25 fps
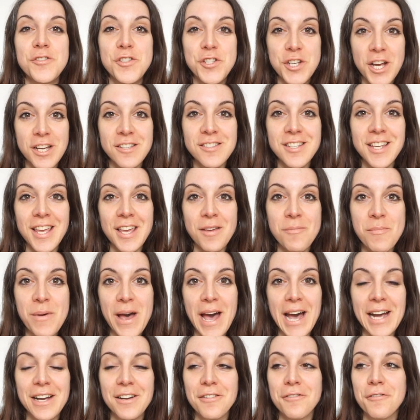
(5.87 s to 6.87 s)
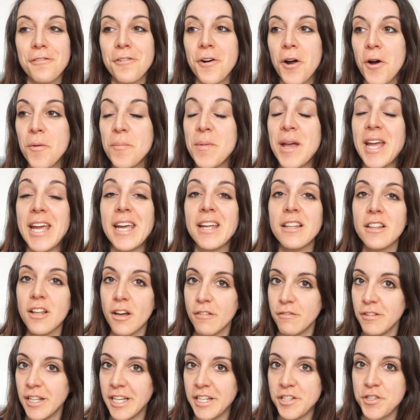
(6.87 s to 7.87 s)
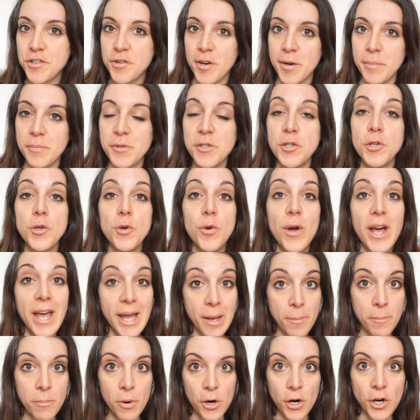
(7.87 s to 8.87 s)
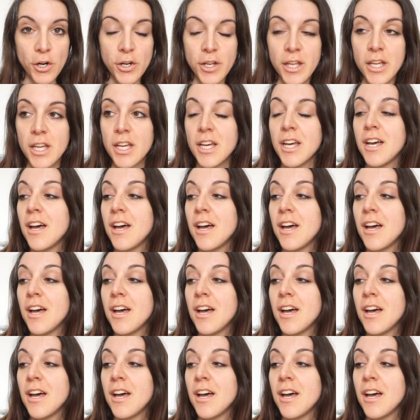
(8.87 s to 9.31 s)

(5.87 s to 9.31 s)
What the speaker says: just came back from a lovely trip to Hamburg.